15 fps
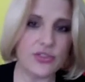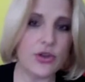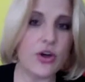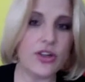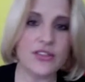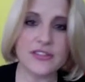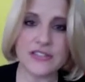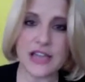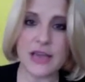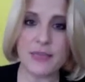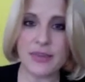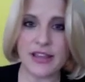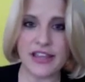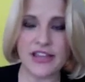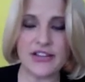all the top
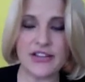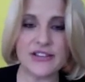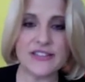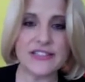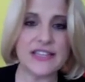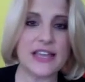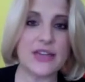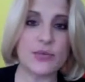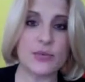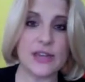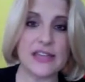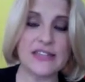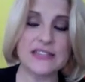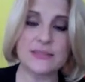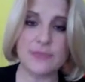players that
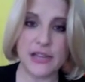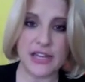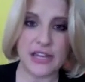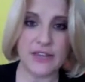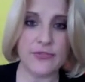raised money